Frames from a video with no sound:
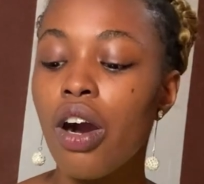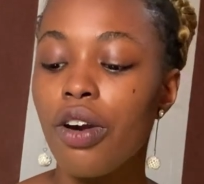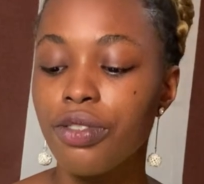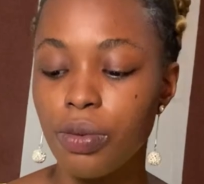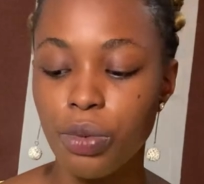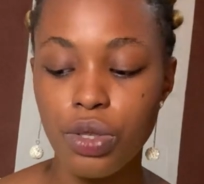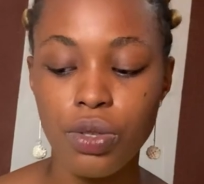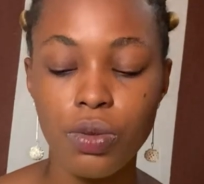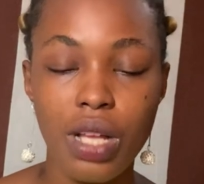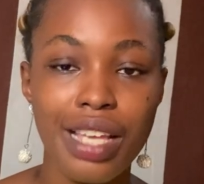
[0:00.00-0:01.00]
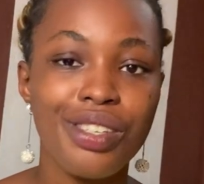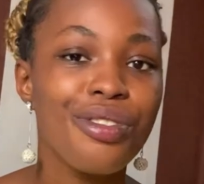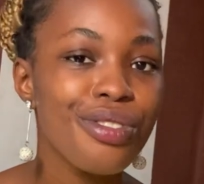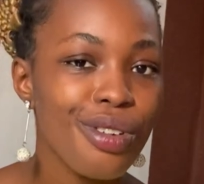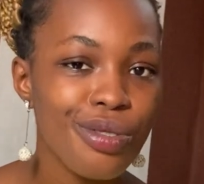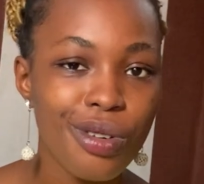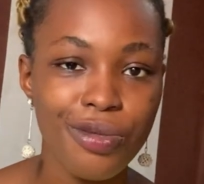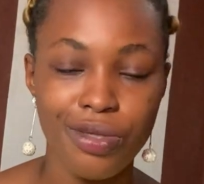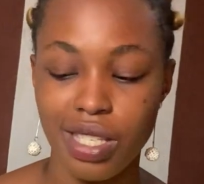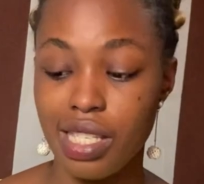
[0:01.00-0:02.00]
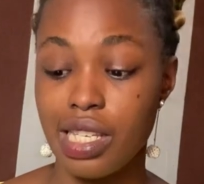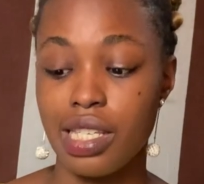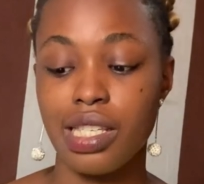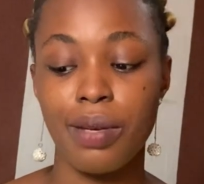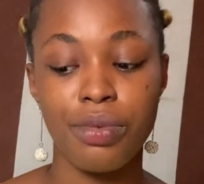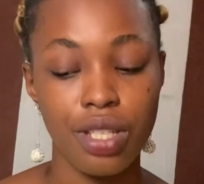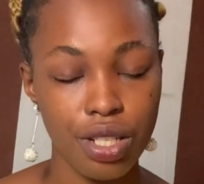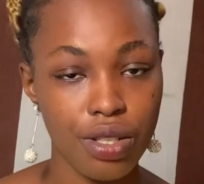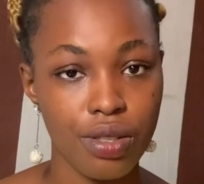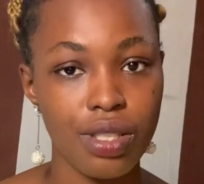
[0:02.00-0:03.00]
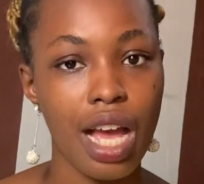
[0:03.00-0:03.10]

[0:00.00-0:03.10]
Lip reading: of the muscle as a result of these examinations,